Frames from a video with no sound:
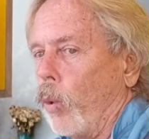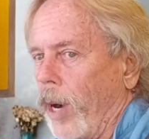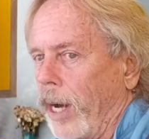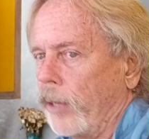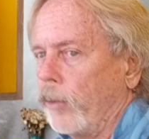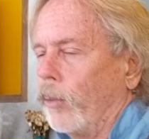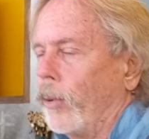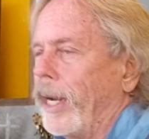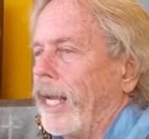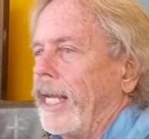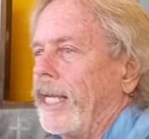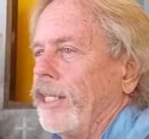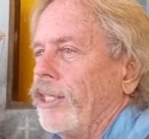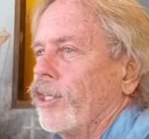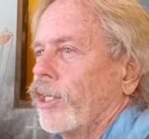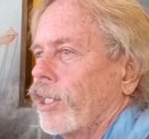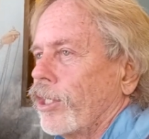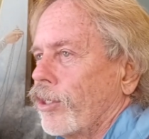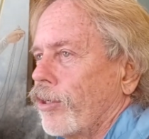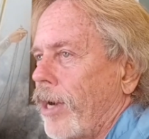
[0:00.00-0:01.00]
one way
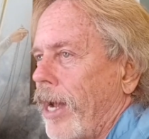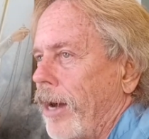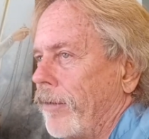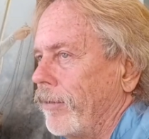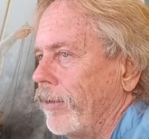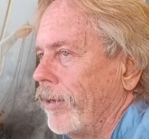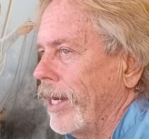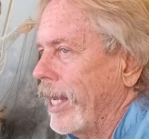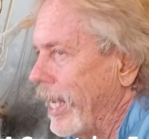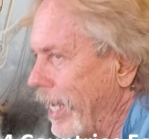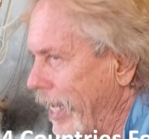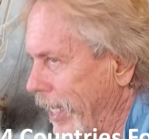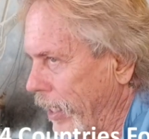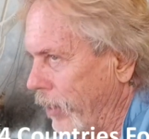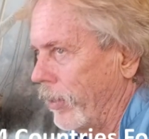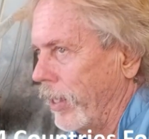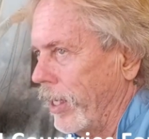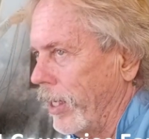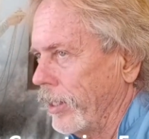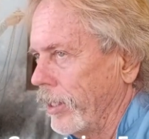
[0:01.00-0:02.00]
you can travel
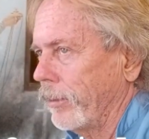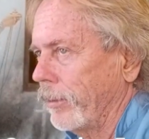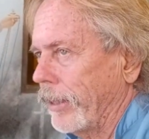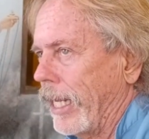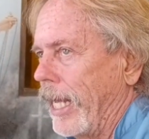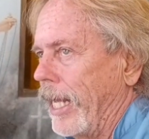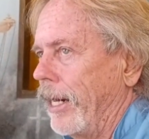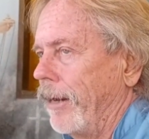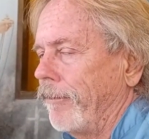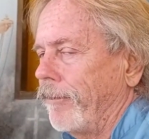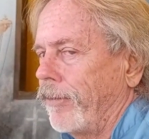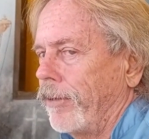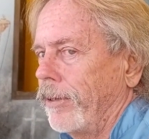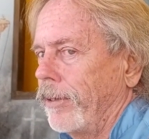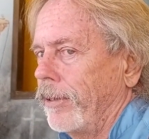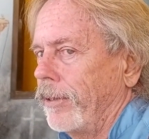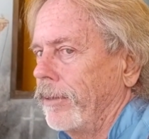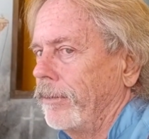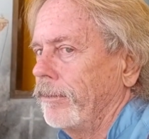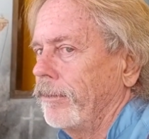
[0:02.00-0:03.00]
anywhere on the planet
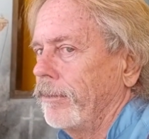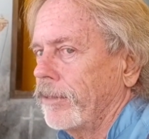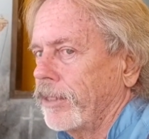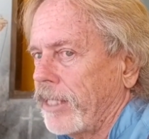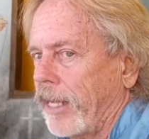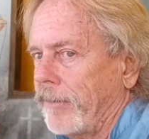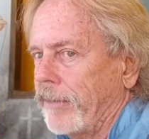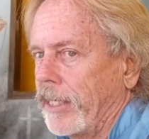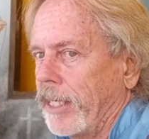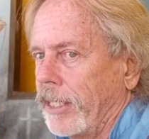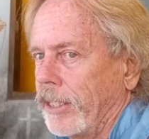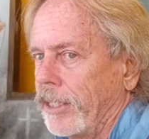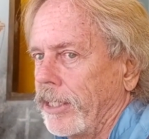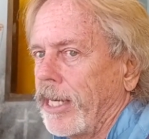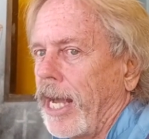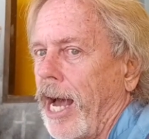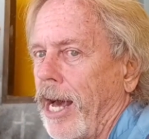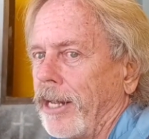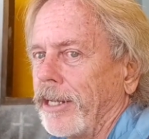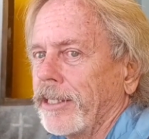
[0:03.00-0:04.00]
for
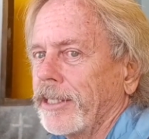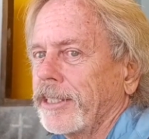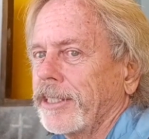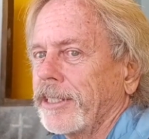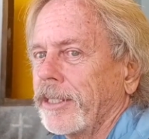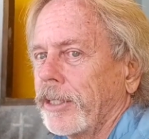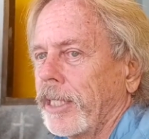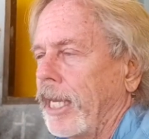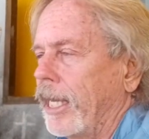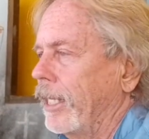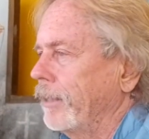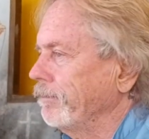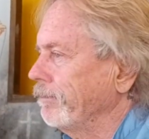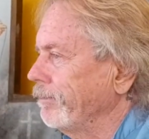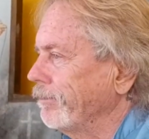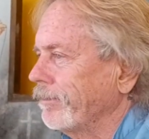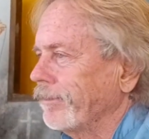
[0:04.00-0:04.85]
$700, okay?